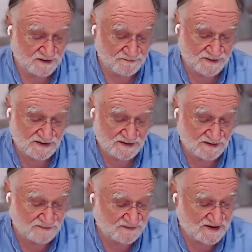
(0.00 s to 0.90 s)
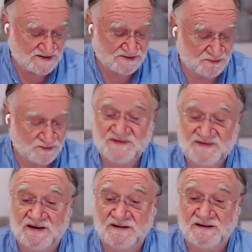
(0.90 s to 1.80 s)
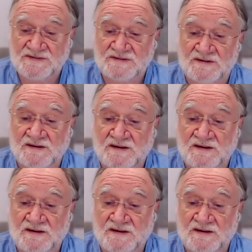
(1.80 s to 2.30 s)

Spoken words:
completely obsessed with sex.